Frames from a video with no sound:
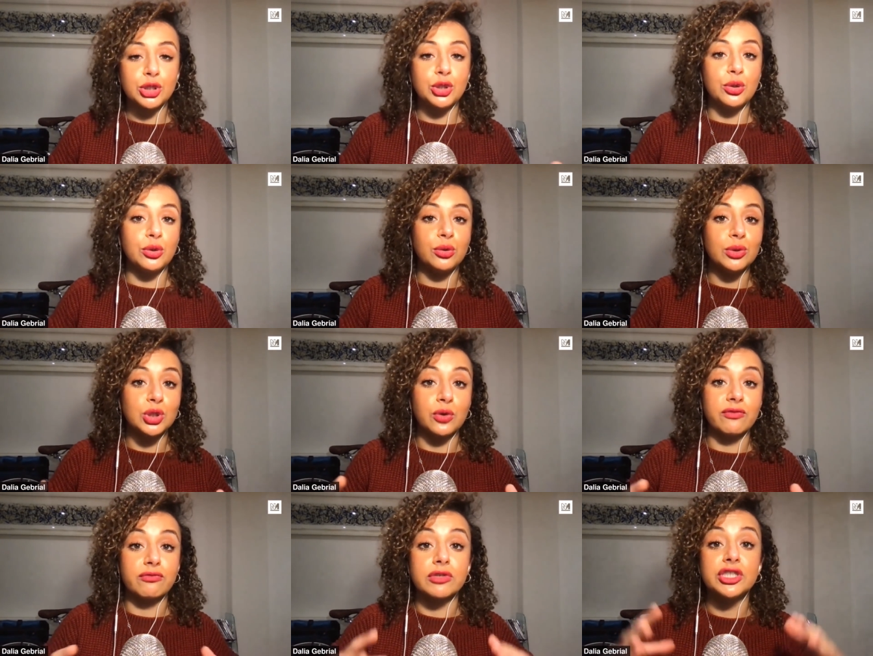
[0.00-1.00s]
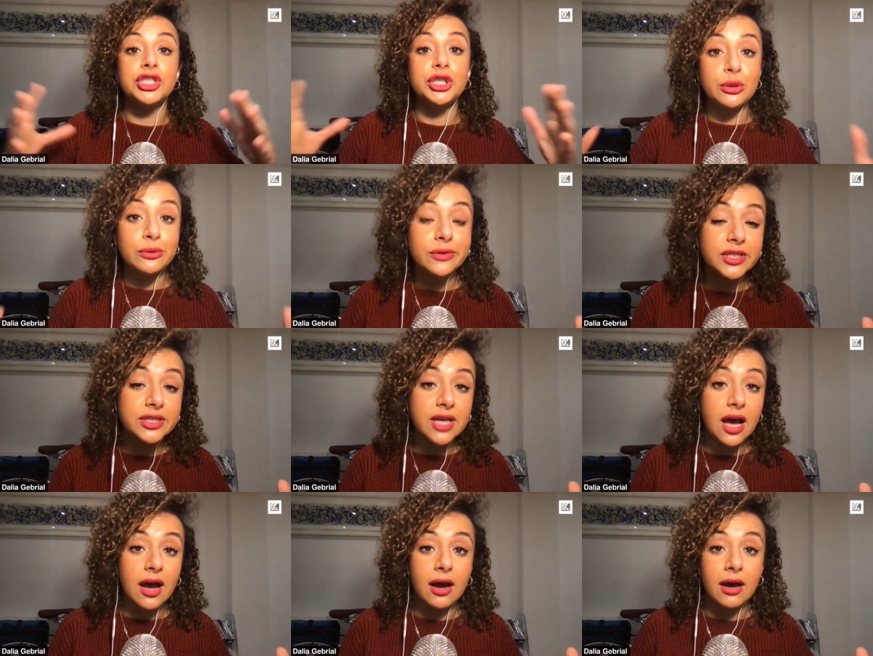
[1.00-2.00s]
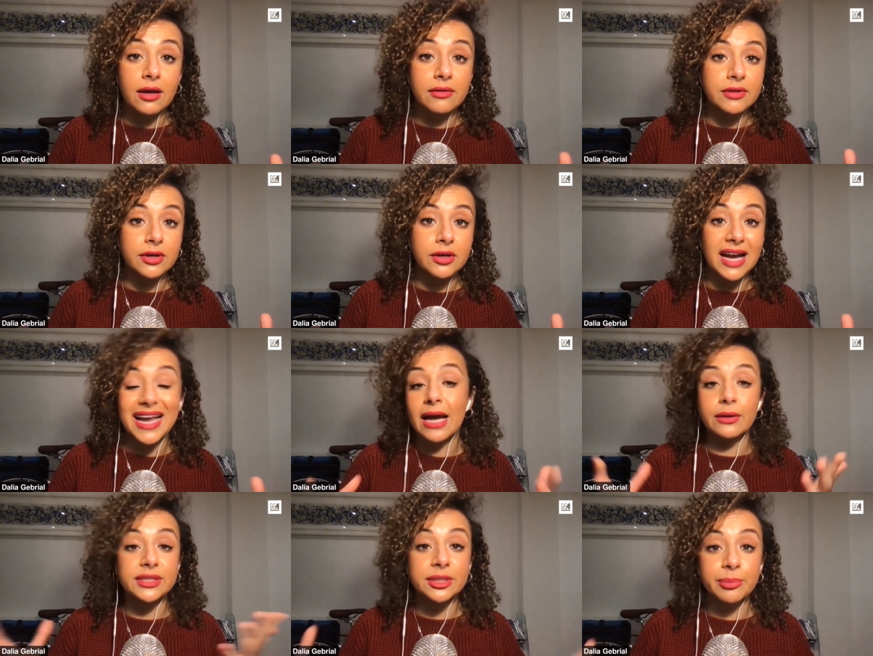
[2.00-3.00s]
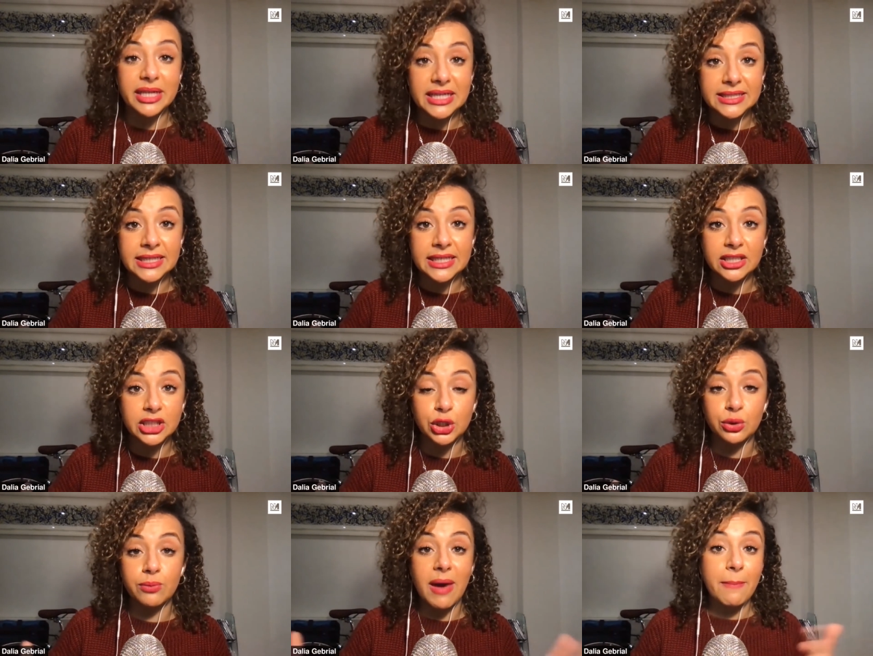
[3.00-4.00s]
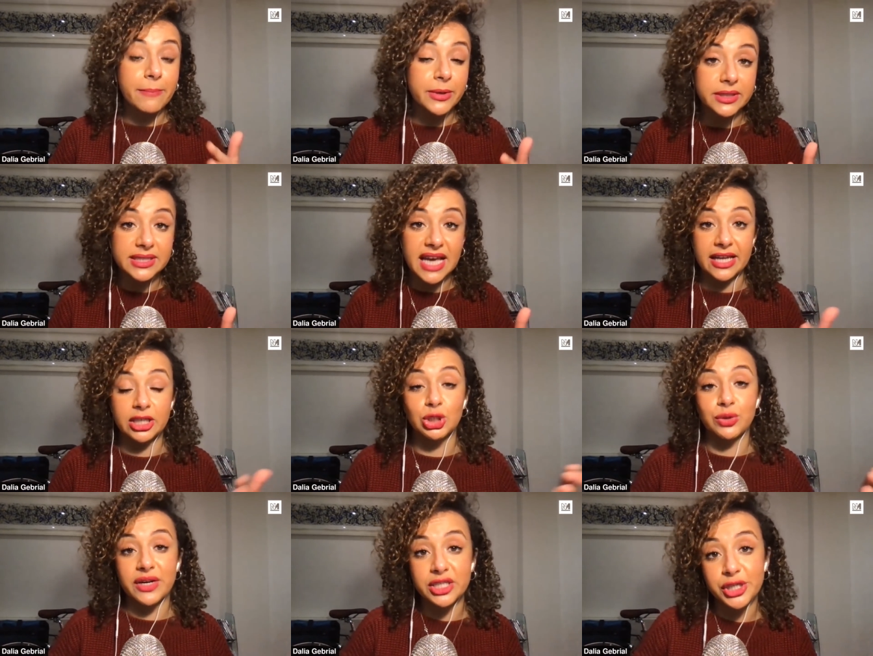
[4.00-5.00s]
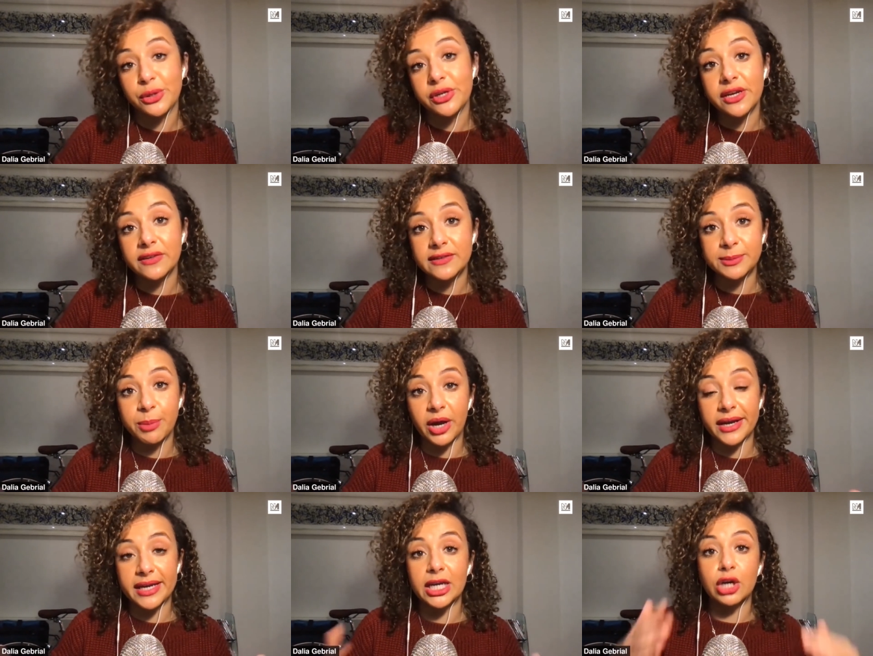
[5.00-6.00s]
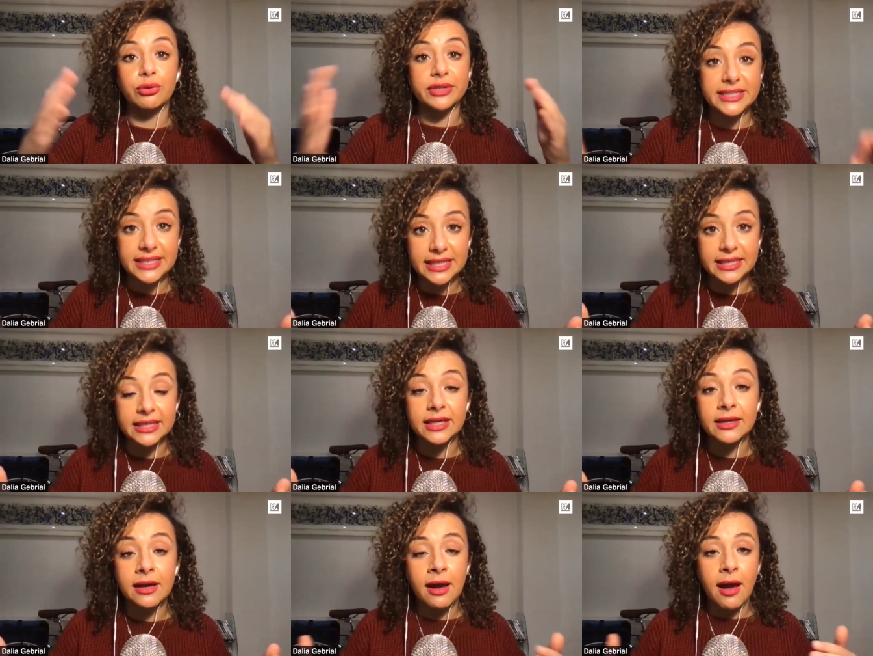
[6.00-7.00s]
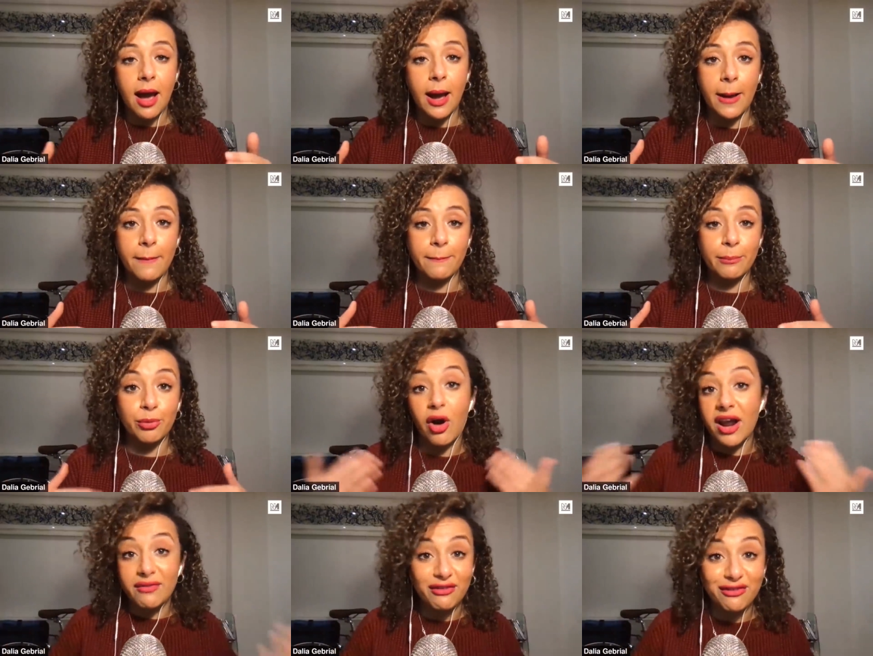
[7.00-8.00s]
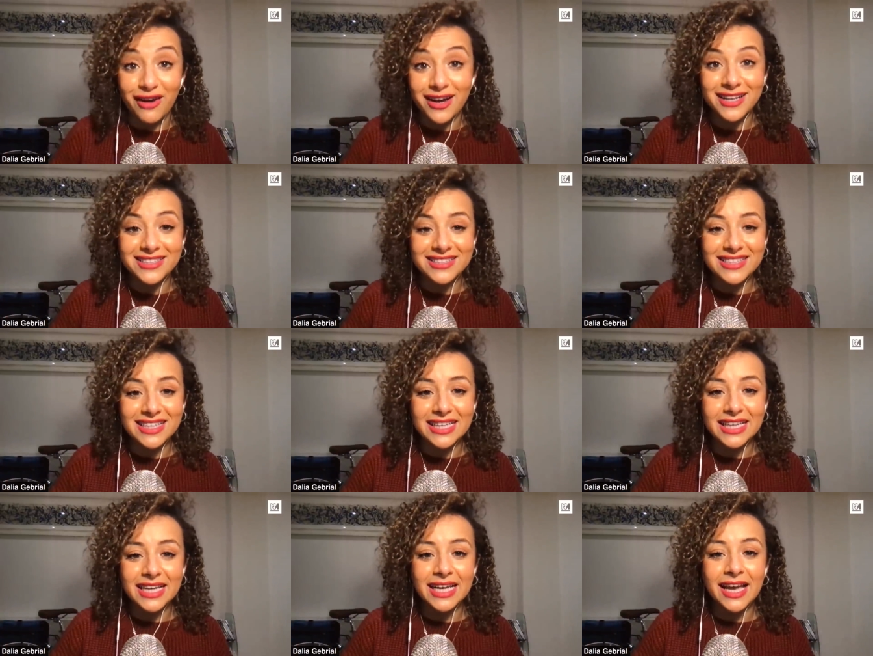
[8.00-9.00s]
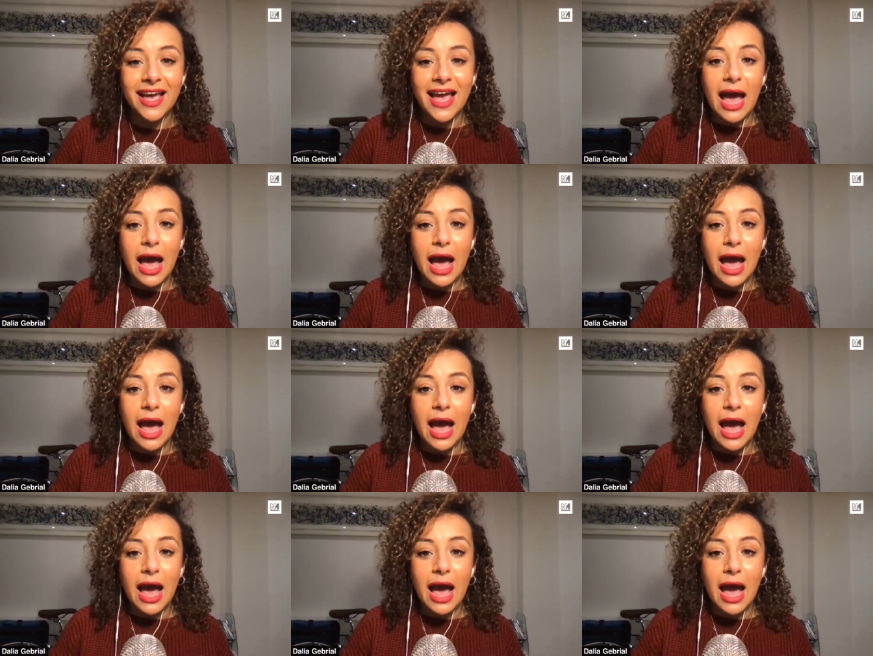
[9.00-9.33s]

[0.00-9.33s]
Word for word: to sort of reduce uh, the accountability to members and trade unions by increasing um, private financing.